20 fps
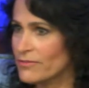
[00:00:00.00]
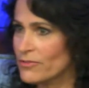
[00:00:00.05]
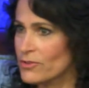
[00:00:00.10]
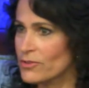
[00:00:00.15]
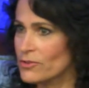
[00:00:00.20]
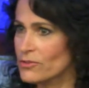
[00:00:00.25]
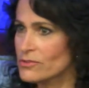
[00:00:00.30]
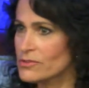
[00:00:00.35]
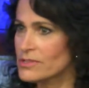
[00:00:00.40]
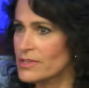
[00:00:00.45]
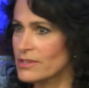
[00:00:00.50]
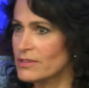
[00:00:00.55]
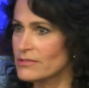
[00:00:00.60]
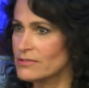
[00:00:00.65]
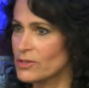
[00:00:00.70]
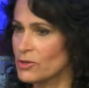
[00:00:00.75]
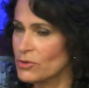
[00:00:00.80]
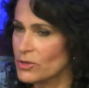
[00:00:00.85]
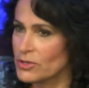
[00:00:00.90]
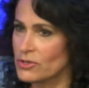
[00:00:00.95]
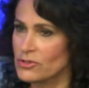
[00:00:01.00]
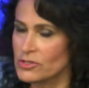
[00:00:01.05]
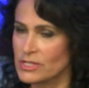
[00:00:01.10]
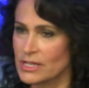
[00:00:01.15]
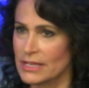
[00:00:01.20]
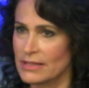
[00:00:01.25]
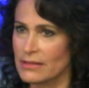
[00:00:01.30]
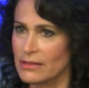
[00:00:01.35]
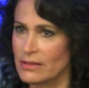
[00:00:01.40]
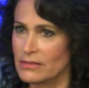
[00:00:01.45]
for those that don't
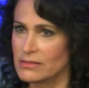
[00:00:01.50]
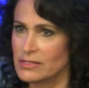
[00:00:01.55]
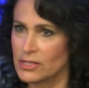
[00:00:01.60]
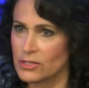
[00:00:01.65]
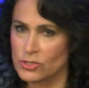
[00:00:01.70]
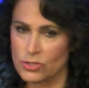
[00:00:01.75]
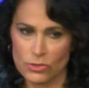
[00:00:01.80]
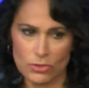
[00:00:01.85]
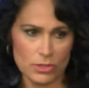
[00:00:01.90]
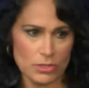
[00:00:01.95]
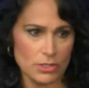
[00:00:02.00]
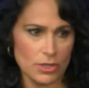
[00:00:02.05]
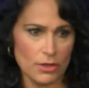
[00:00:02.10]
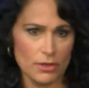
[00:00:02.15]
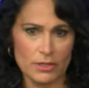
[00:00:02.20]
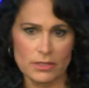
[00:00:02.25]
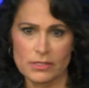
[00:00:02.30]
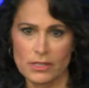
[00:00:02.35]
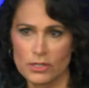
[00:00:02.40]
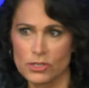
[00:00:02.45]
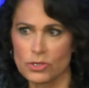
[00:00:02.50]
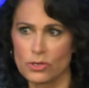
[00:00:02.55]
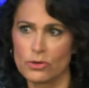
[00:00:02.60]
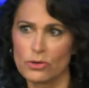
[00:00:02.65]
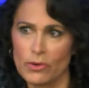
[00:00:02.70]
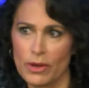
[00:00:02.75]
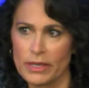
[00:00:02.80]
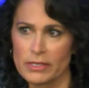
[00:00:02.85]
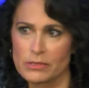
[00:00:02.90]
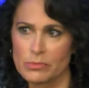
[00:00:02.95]
understand that sexual assault and sexual
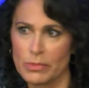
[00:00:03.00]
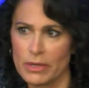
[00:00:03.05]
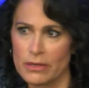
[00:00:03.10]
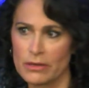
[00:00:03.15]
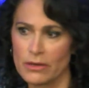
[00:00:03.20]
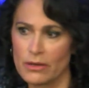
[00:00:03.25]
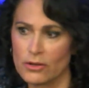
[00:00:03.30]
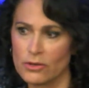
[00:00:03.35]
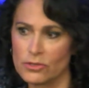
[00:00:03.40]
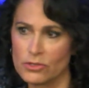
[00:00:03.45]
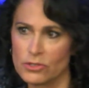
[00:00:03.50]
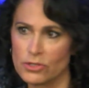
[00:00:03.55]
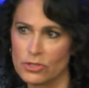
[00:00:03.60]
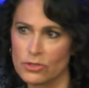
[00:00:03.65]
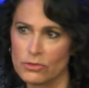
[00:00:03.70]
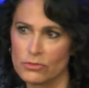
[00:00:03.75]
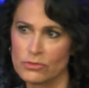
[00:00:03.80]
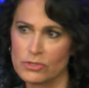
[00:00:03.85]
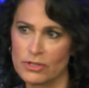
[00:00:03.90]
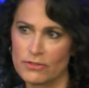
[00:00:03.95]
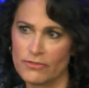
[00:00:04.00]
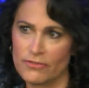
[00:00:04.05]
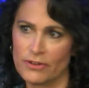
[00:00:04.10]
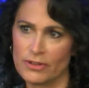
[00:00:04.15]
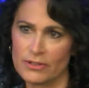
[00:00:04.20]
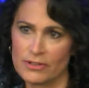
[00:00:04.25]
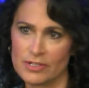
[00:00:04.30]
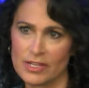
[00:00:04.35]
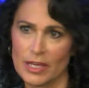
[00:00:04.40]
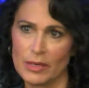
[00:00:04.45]
harassment are two
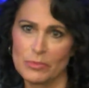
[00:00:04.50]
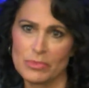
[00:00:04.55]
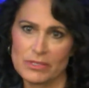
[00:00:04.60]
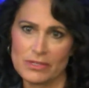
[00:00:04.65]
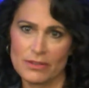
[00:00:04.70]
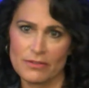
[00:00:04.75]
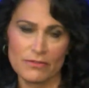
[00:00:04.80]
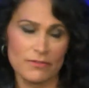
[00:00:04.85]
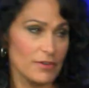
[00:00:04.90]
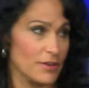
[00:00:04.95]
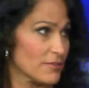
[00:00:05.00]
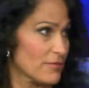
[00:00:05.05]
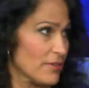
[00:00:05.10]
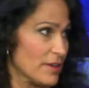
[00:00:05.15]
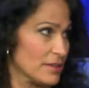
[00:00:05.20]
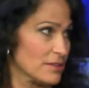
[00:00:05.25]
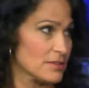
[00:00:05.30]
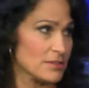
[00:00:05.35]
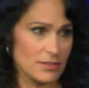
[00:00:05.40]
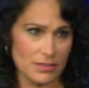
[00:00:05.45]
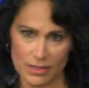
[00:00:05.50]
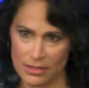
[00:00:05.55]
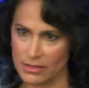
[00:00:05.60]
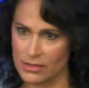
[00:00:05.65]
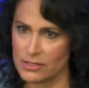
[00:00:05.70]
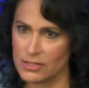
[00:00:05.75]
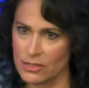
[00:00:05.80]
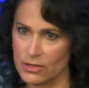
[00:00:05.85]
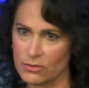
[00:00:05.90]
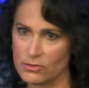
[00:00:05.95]
different types of events in the
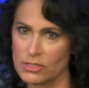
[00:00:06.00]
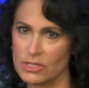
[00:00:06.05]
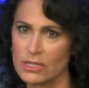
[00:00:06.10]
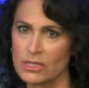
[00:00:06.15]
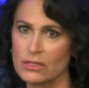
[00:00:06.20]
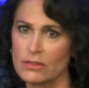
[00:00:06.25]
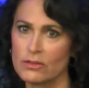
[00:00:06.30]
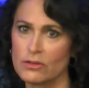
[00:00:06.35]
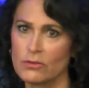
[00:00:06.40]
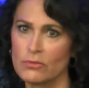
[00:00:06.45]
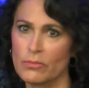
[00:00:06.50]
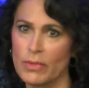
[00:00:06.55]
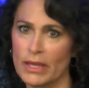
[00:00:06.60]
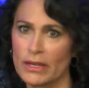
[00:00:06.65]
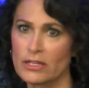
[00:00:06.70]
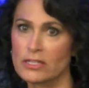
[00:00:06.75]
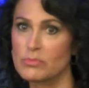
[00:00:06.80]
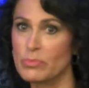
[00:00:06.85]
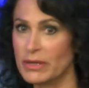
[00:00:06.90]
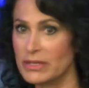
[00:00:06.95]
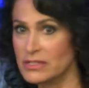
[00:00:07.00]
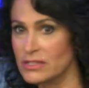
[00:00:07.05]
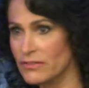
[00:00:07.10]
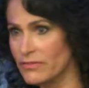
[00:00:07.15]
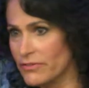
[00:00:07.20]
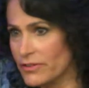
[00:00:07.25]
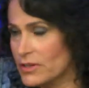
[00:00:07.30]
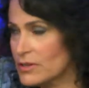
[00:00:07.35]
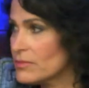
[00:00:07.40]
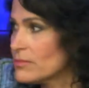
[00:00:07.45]
DoD. They're managed by
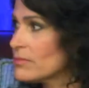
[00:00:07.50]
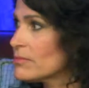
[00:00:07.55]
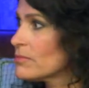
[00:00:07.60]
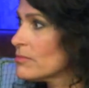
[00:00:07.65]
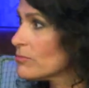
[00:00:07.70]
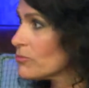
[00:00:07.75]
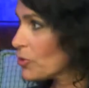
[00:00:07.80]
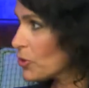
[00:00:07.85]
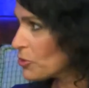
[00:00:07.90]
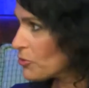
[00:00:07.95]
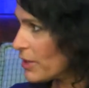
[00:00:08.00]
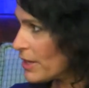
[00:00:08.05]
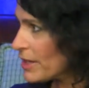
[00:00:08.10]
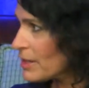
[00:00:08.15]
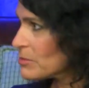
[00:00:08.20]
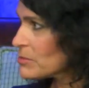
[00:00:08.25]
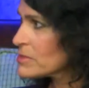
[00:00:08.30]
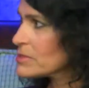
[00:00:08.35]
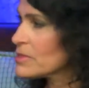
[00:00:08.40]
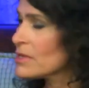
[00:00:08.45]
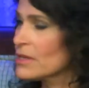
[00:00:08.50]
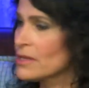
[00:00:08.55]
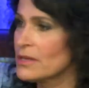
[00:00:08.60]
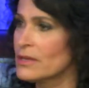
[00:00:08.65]
different programs.